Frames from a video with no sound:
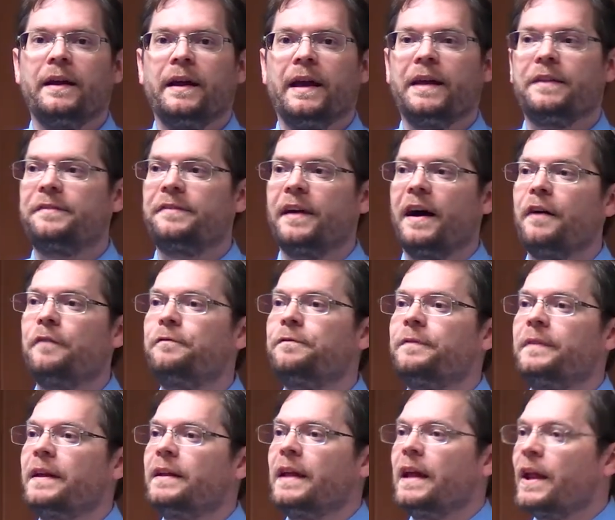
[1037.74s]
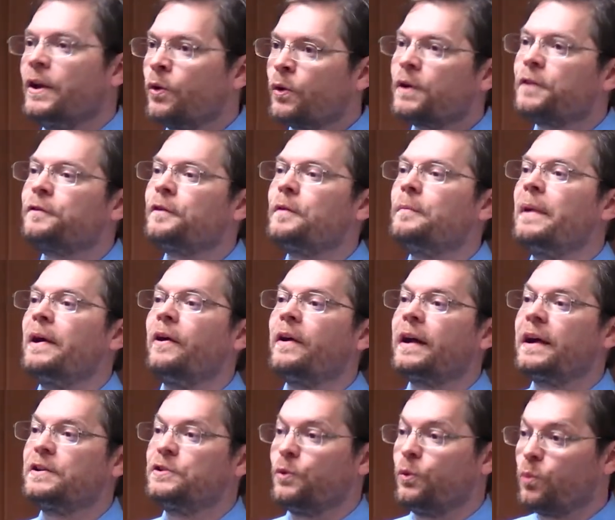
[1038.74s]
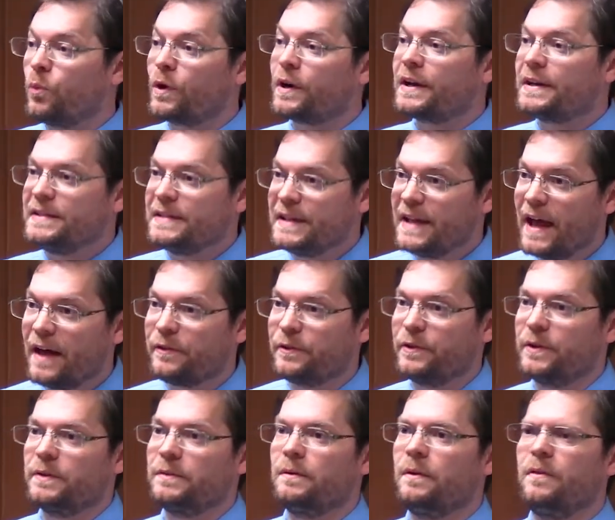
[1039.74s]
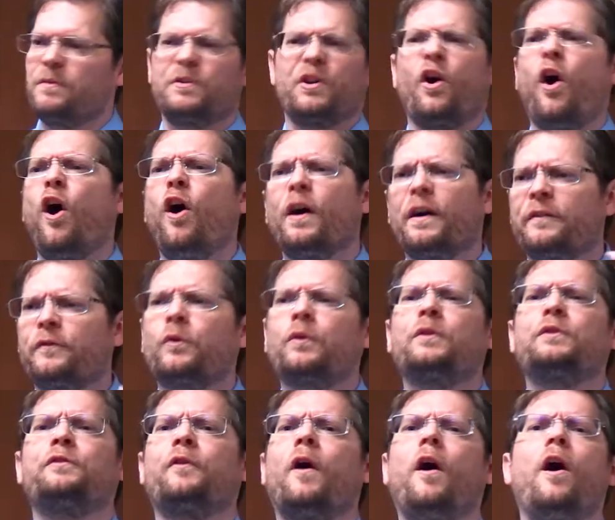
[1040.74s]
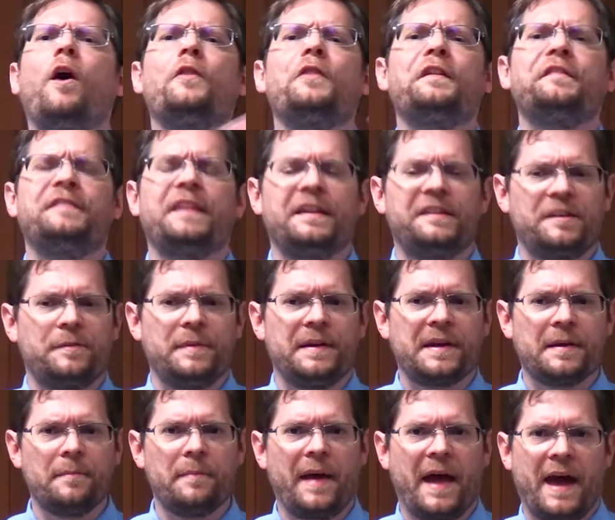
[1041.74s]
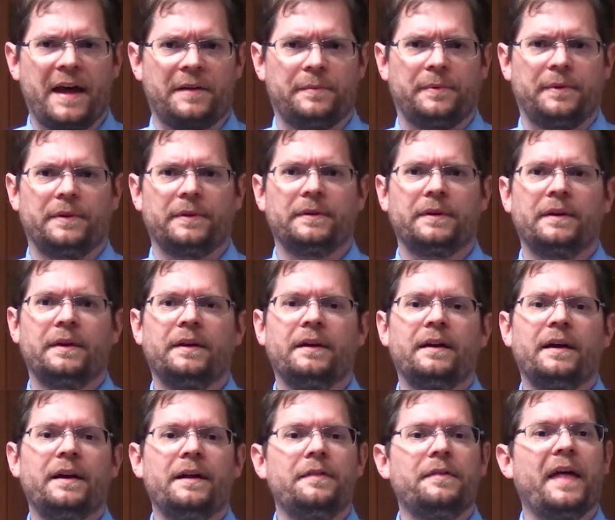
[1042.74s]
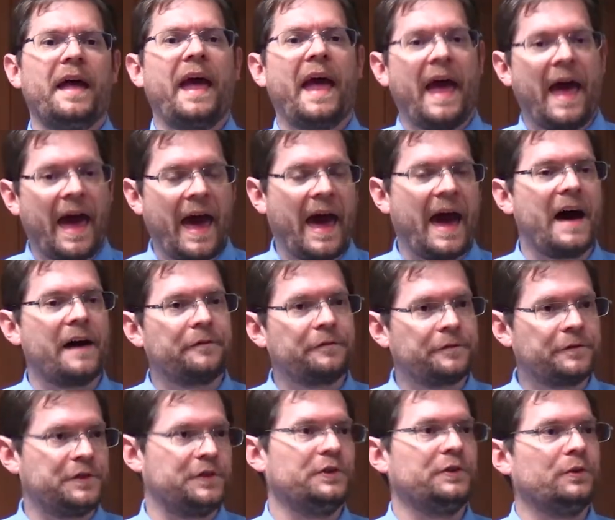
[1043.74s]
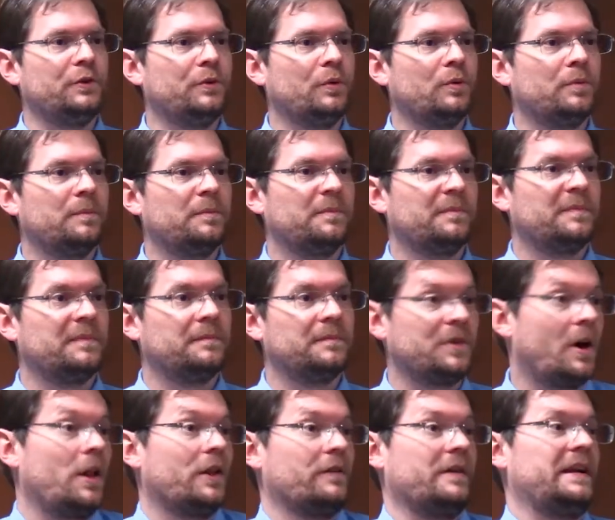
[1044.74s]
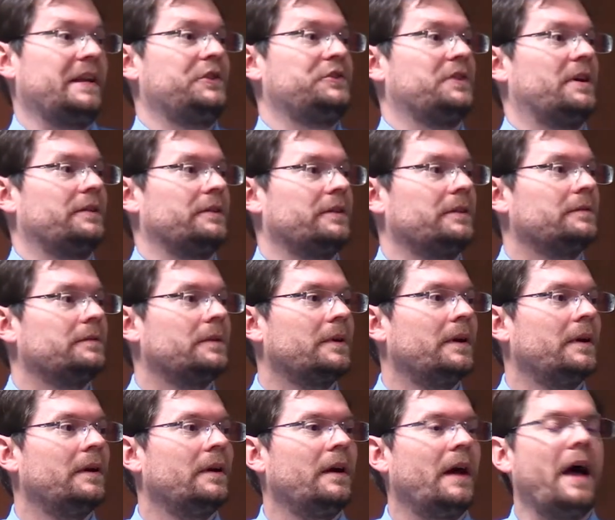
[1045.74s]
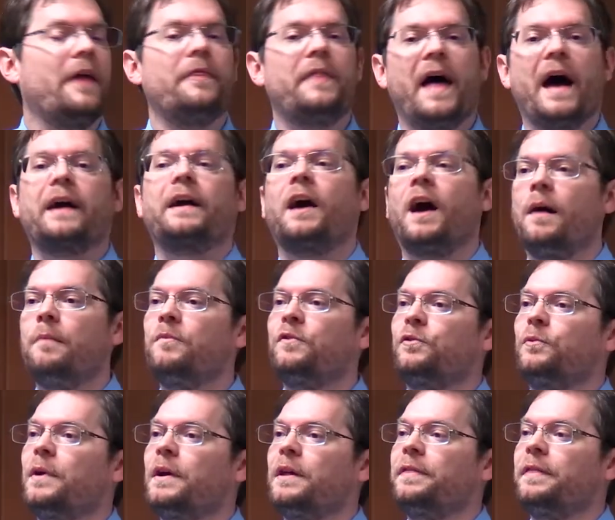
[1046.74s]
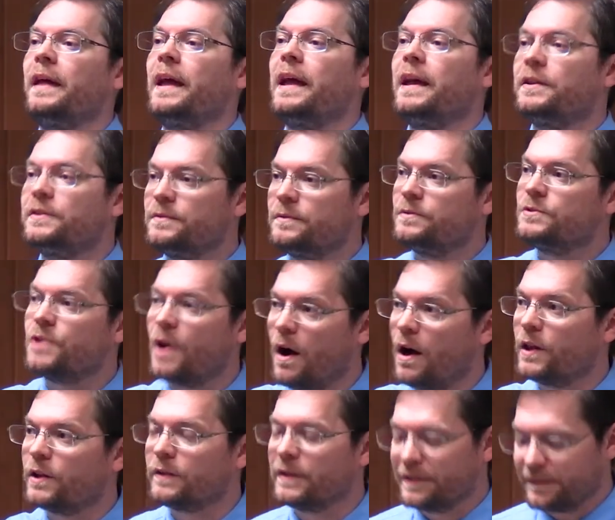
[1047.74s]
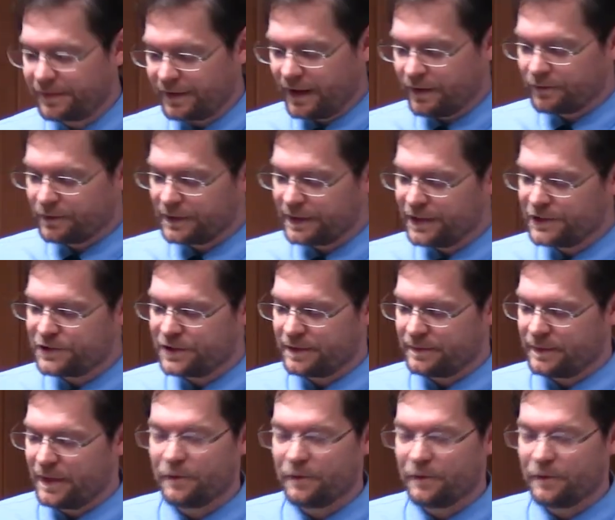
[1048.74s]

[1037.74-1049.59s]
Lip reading: In order for America to work together, in order for all the states to be compatible, they have to tolerate each other. And that comes with a tolerance of religion.